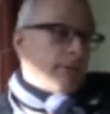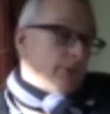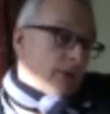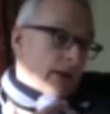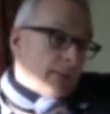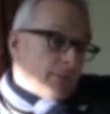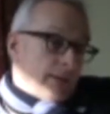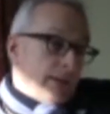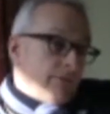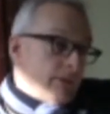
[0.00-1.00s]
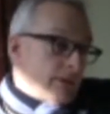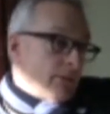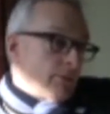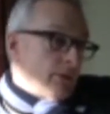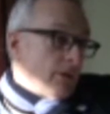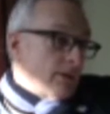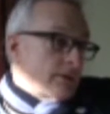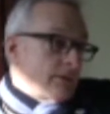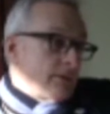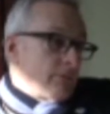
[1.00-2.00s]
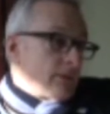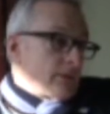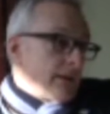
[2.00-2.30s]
I believe in the liberal arts, and what